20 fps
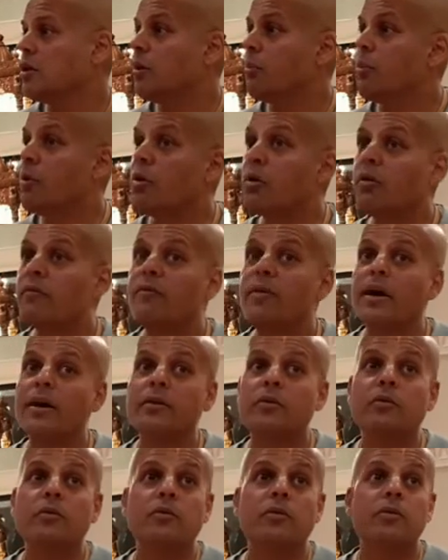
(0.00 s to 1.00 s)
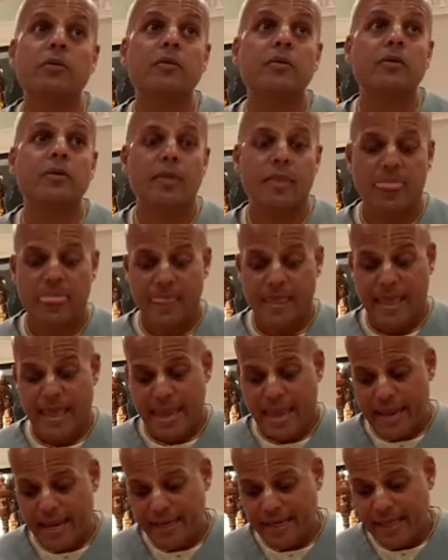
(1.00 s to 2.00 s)
the bona fide
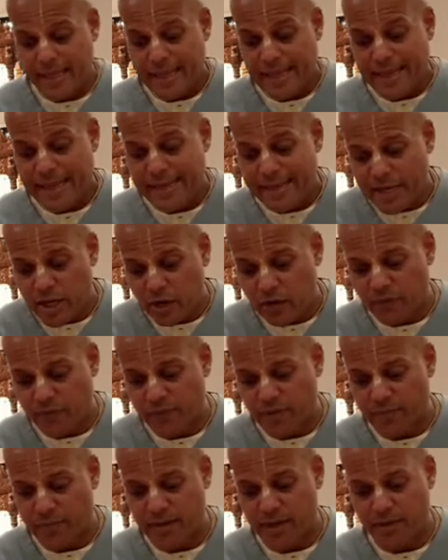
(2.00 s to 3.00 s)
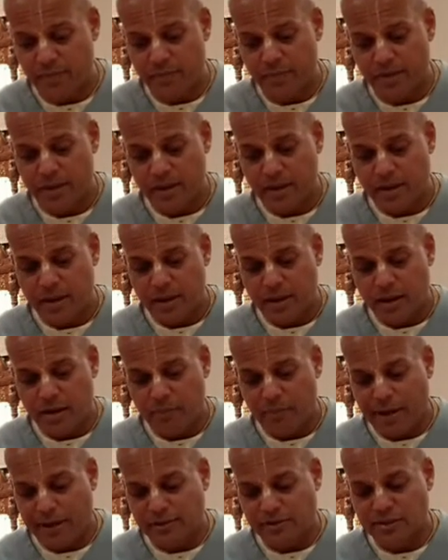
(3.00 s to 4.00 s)
guru, and hear from him
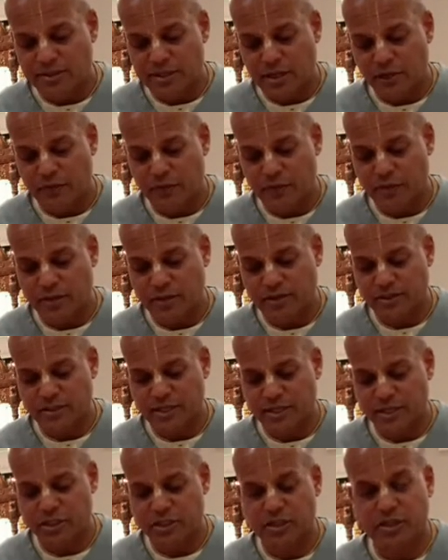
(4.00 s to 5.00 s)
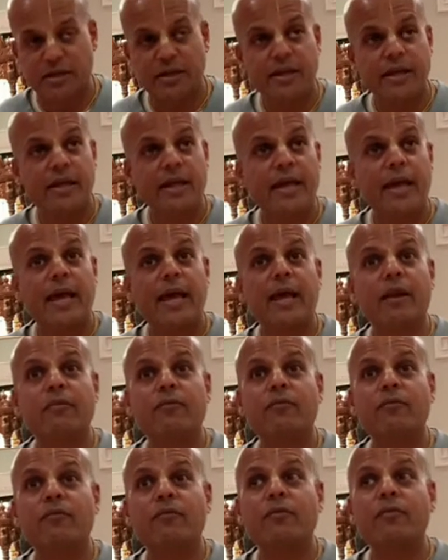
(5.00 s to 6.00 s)
about self-realization
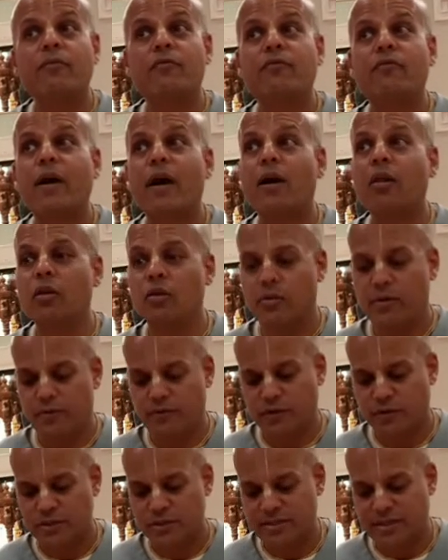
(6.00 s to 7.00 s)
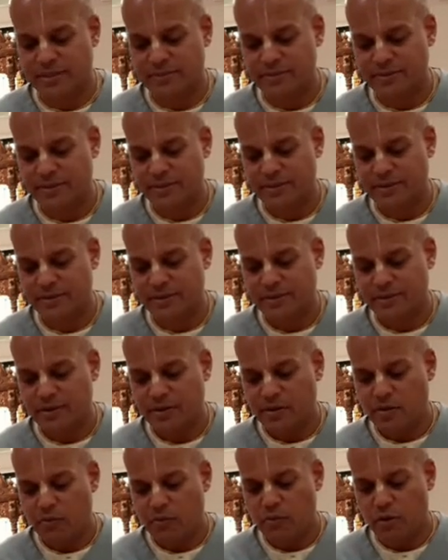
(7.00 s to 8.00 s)
and follow in footsteps,
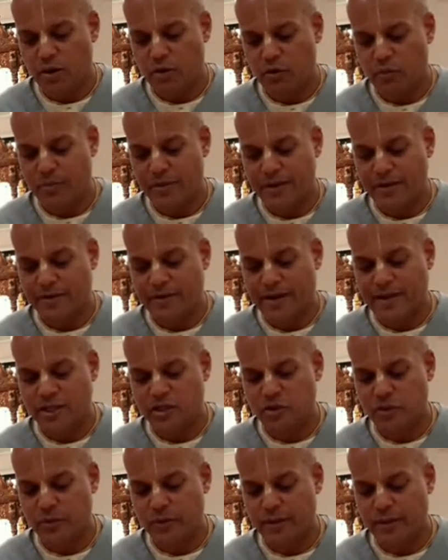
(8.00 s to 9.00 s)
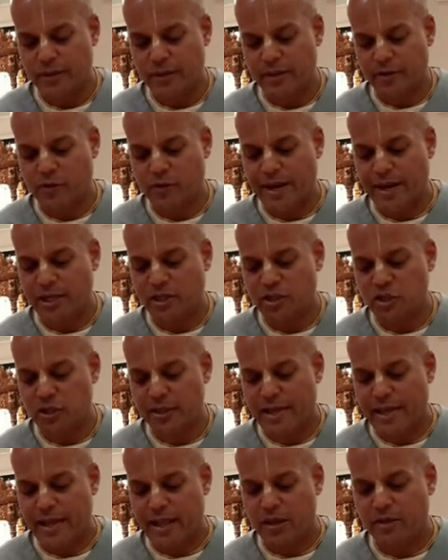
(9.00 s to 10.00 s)
one will be
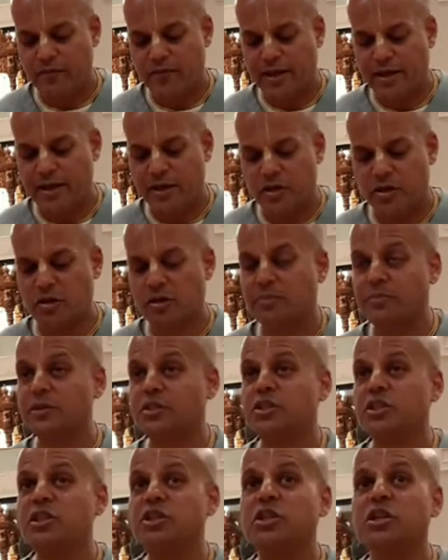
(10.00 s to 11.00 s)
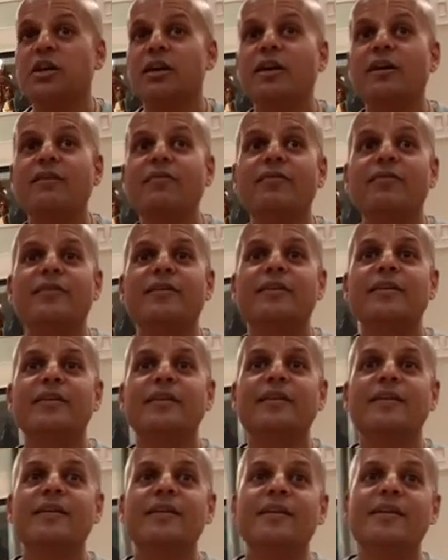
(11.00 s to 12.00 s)
gradually elevated to the position of
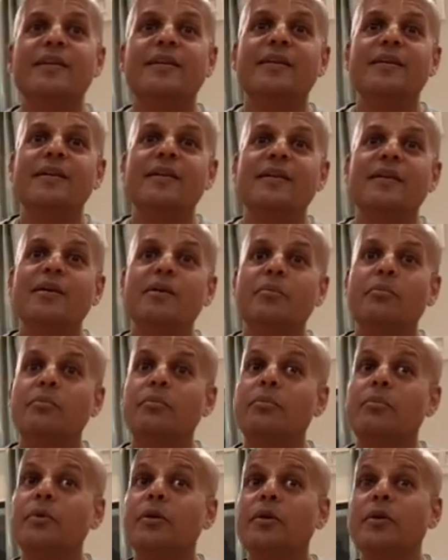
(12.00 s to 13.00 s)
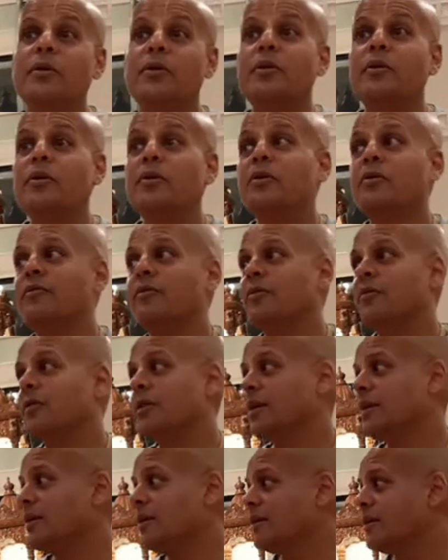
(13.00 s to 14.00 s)
pure
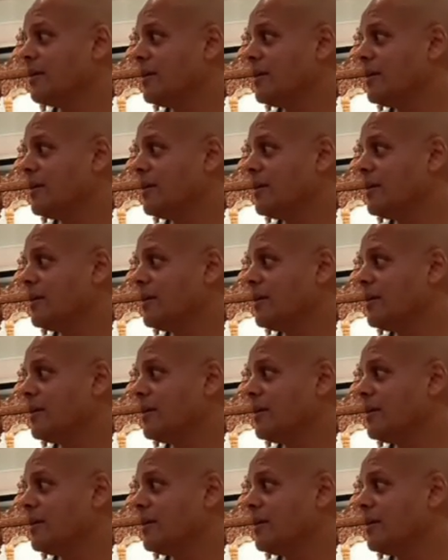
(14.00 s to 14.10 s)
devotee.